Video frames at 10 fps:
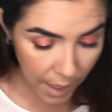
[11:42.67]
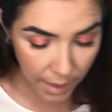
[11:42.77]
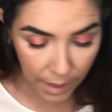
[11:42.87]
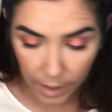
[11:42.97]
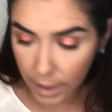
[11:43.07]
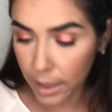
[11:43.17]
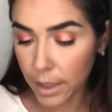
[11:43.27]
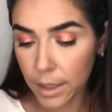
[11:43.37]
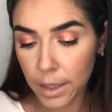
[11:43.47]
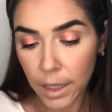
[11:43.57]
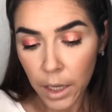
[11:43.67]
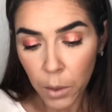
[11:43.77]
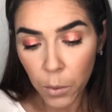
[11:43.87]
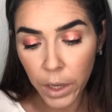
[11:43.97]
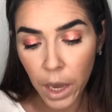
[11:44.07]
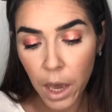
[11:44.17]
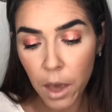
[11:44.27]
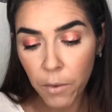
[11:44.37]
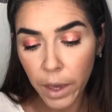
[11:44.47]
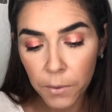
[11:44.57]
not least, we
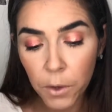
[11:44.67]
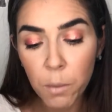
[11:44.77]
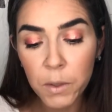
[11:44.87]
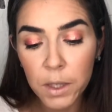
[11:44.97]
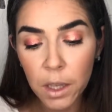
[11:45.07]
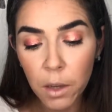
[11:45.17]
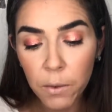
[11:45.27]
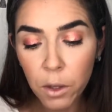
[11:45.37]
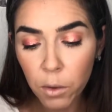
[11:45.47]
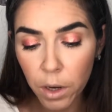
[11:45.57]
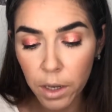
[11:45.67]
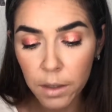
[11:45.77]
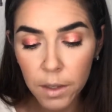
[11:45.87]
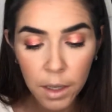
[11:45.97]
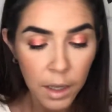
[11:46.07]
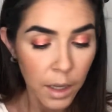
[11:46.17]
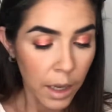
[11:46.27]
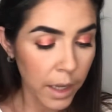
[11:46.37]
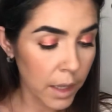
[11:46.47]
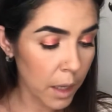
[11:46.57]
have from Laurant
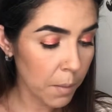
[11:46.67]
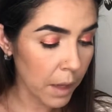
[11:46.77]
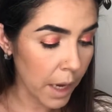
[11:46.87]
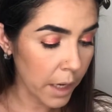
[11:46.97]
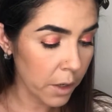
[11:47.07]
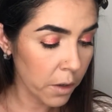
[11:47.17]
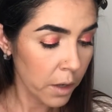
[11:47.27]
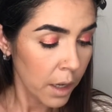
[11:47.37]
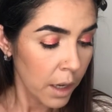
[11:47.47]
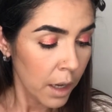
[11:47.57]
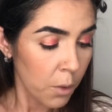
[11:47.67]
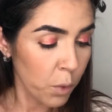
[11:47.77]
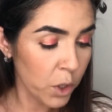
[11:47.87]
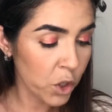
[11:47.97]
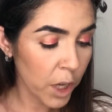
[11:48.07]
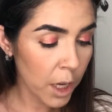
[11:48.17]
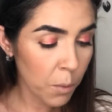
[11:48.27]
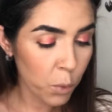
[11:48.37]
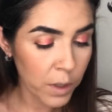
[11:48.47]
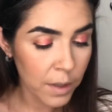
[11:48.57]
a lip liner.
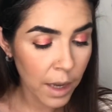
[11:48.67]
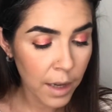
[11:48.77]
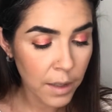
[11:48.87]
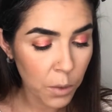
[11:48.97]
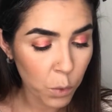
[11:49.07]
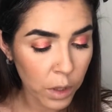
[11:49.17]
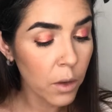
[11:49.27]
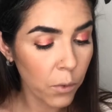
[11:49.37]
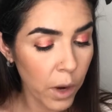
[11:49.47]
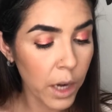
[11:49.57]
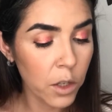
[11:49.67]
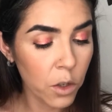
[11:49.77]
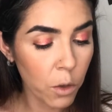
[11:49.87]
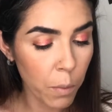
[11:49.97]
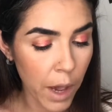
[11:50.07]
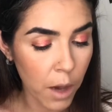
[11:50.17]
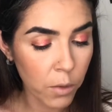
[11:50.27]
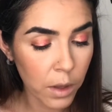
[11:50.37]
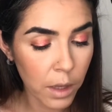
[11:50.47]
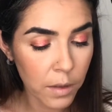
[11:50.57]
Reshape, resize, and redefine your
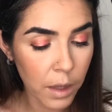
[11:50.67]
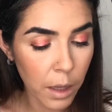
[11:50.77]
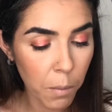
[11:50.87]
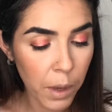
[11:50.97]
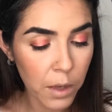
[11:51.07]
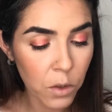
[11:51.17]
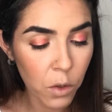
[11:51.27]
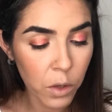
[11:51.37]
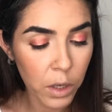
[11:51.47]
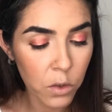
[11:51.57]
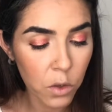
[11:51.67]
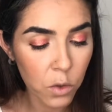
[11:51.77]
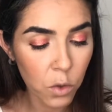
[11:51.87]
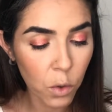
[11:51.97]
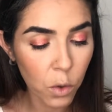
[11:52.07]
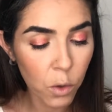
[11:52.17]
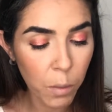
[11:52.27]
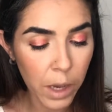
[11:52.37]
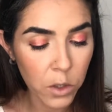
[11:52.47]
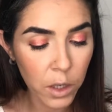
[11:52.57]
pout. This lip pencil is total
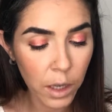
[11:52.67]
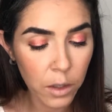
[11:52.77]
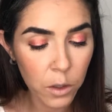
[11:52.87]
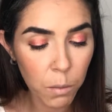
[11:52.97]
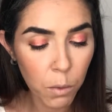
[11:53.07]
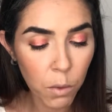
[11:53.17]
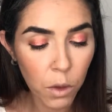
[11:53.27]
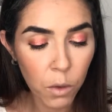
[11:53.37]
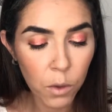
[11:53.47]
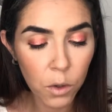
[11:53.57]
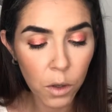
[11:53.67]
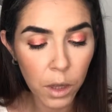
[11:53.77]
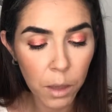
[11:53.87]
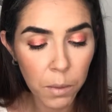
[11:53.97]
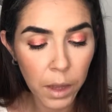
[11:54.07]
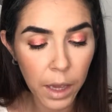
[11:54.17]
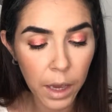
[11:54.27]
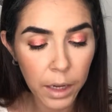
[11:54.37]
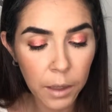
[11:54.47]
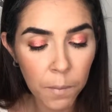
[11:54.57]
magic. It's smooth over your lip
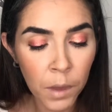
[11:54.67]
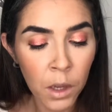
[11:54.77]
line